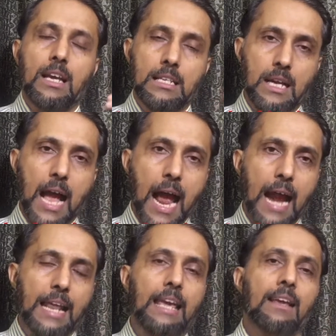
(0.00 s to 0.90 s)
is
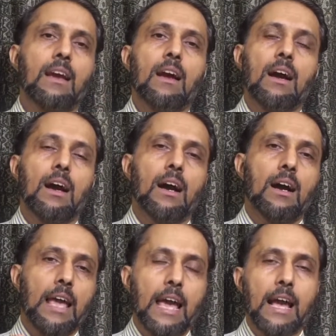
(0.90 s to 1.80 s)
adding
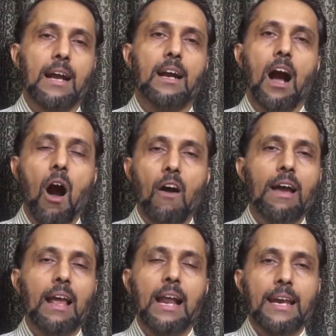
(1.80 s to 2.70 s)
egg,
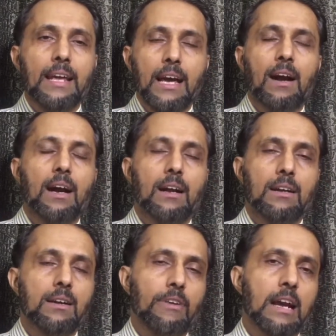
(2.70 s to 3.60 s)
oil
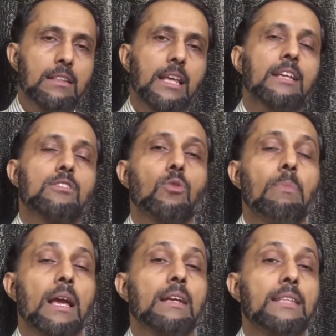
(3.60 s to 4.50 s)
and different things to
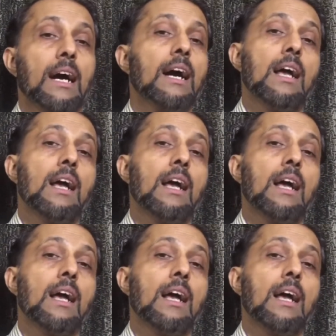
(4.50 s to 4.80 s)
make the